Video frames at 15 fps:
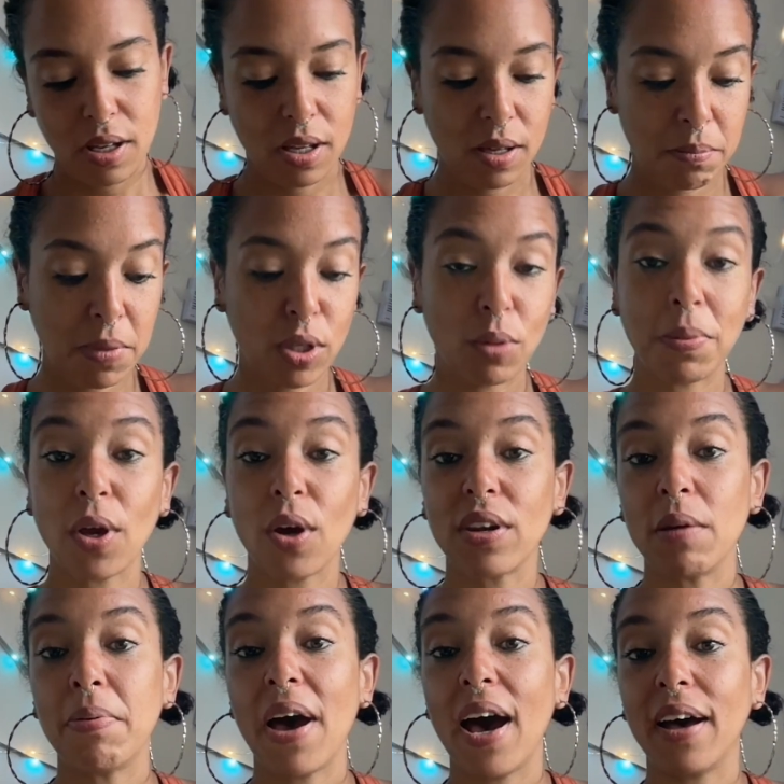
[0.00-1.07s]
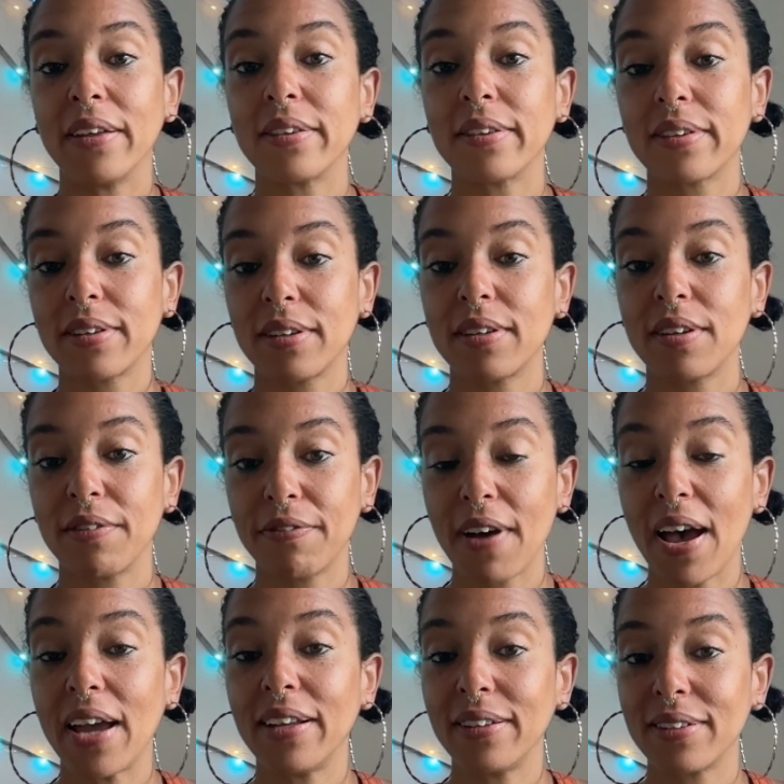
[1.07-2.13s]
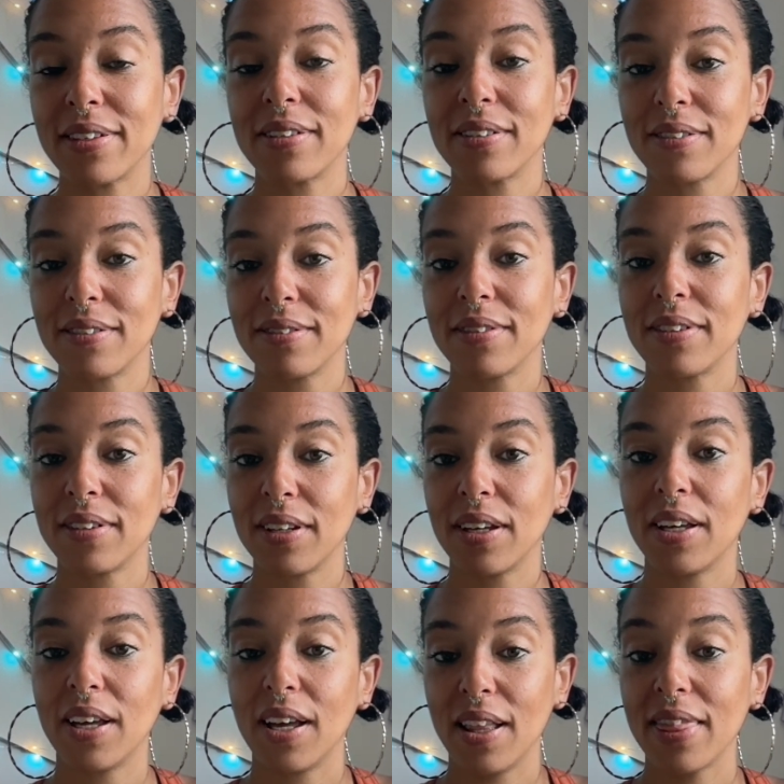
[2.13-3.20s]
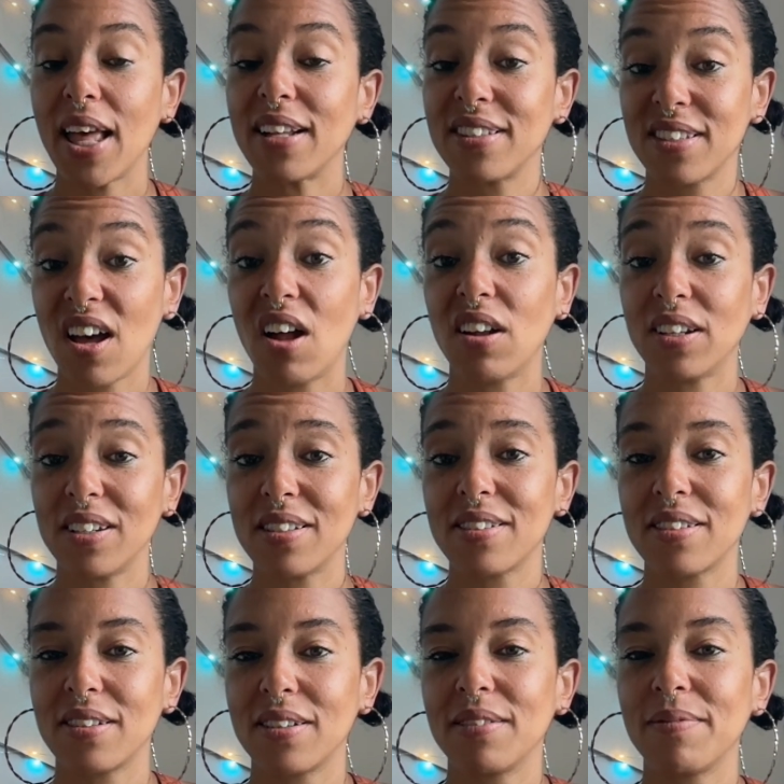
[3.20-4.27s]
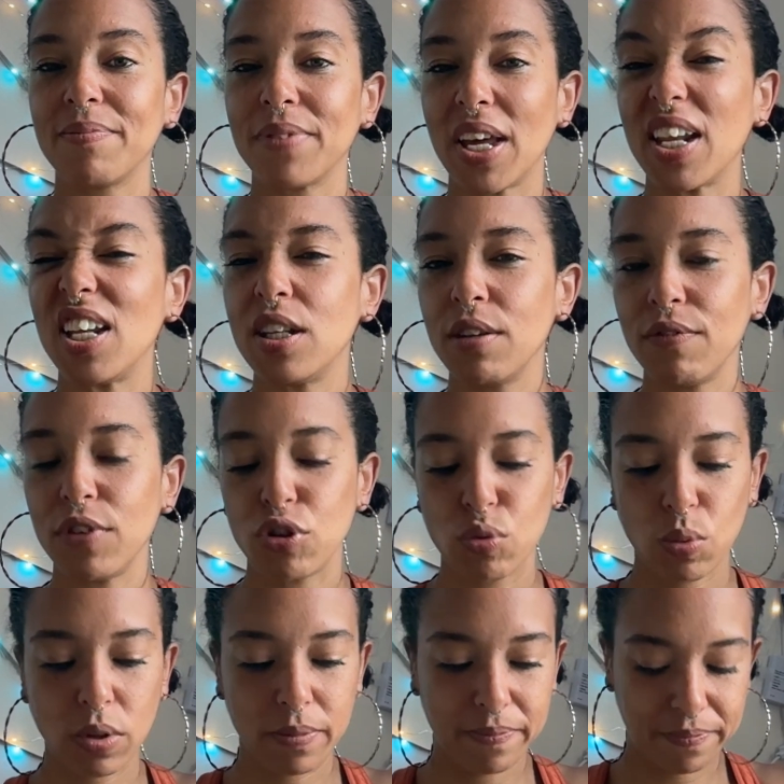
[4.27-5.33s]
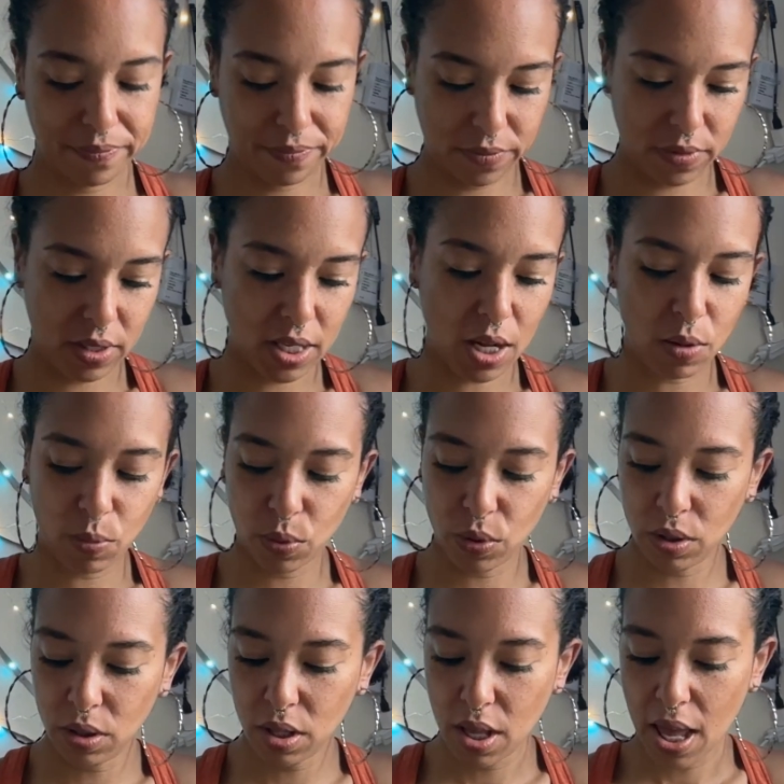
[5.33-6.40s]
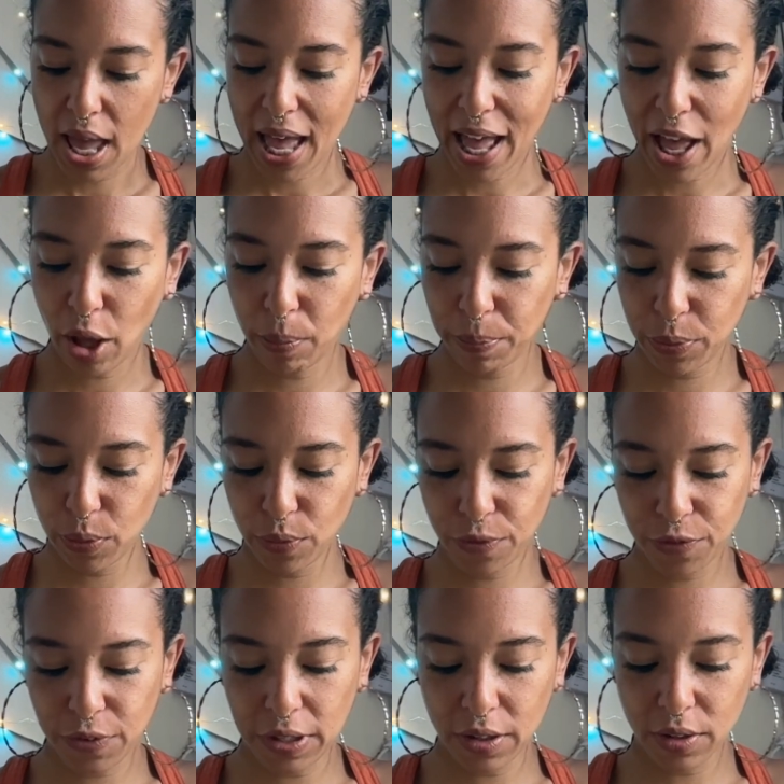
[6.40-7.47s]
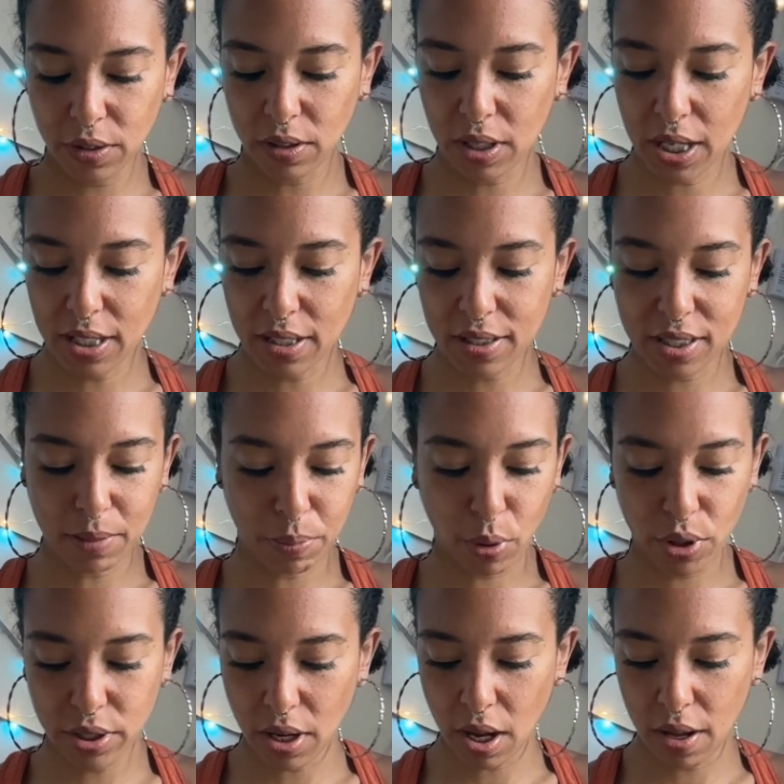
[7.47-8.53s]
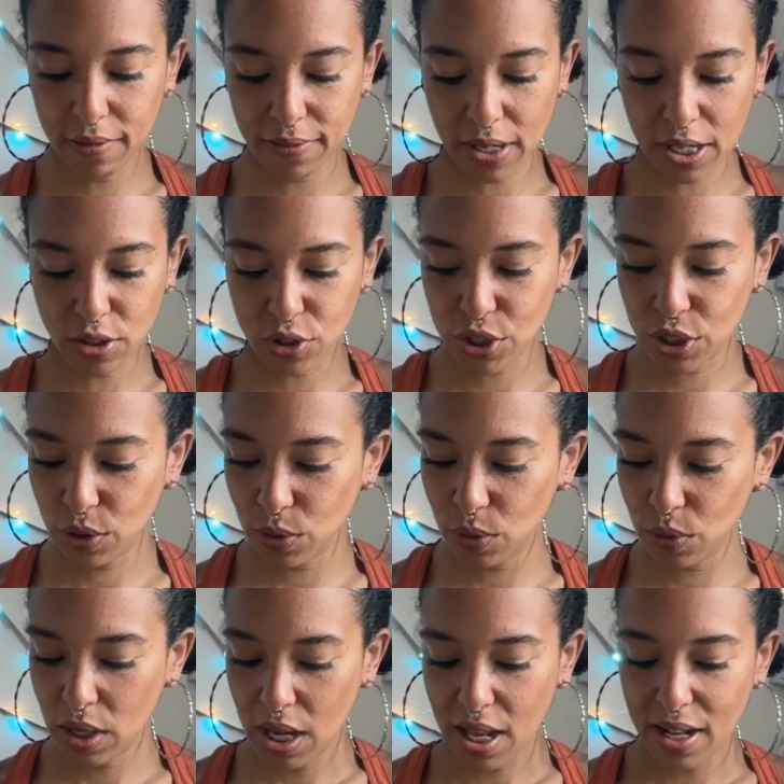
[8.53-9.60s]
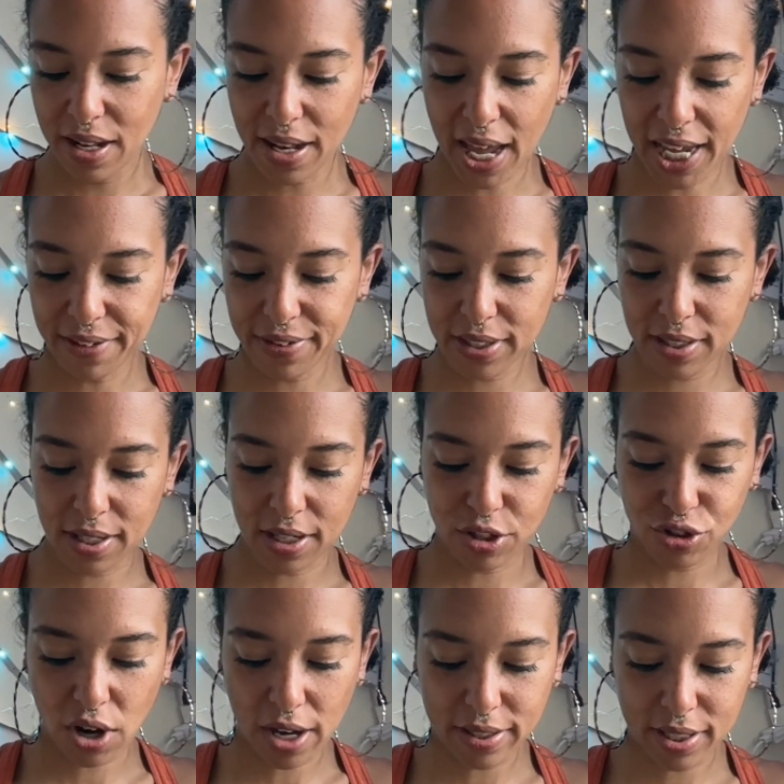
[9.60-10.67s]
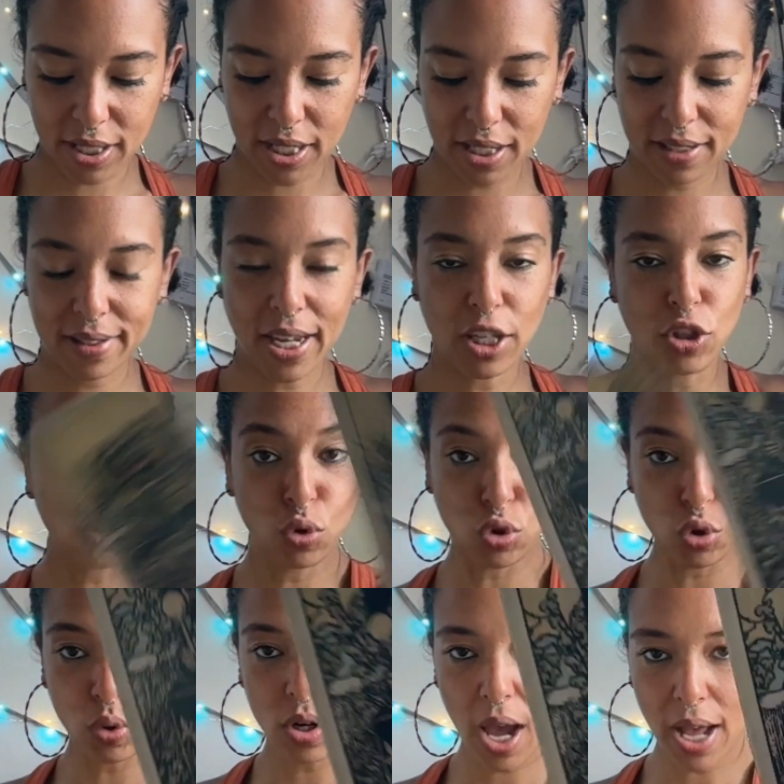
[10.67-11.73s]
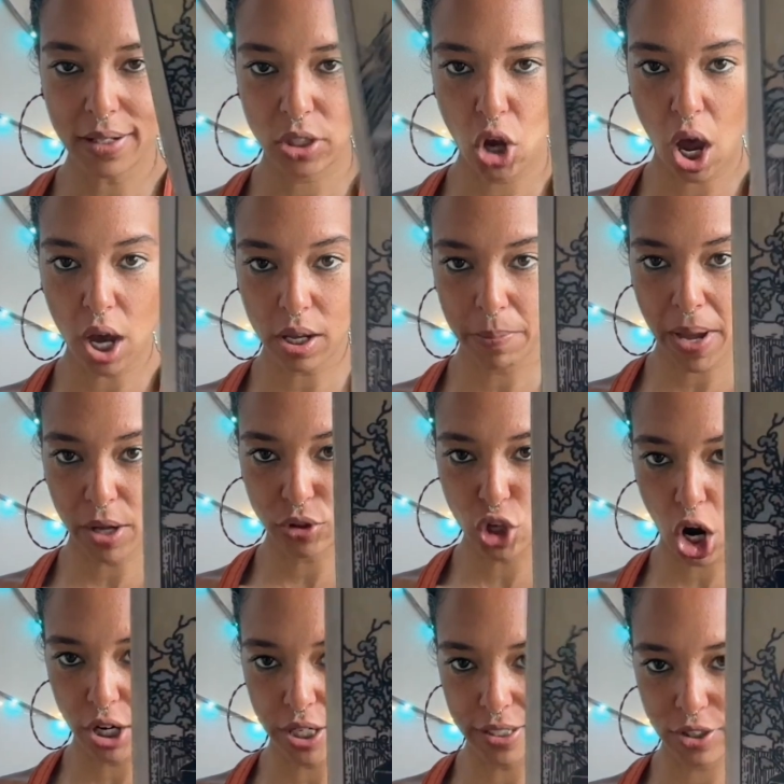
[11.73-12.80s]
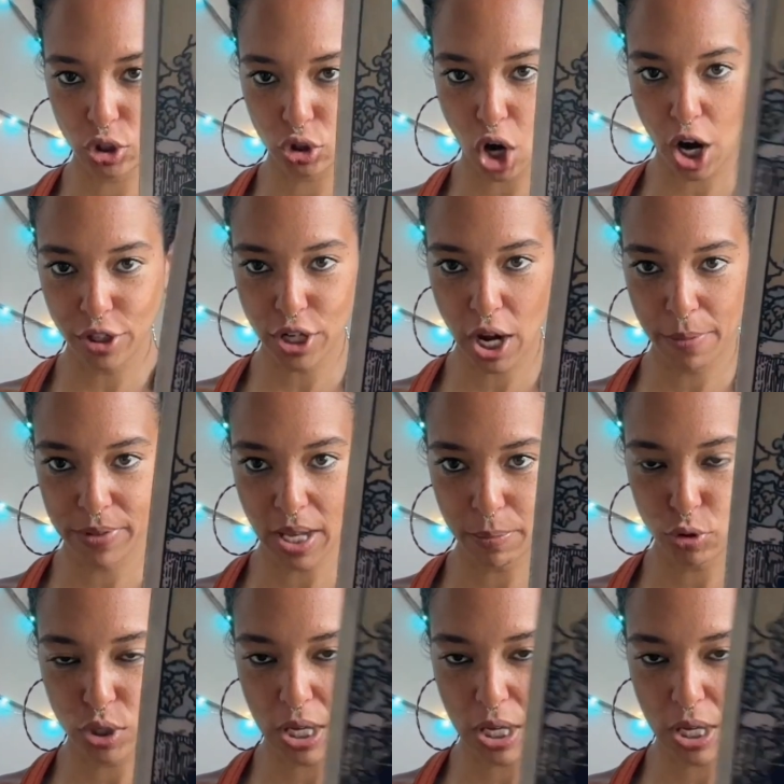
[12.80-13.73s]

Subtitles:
maybe on the path to find that solace, that individual that will help you feel in support of and to life's atrocities that you do not talk about. Taurus, your card comes up, you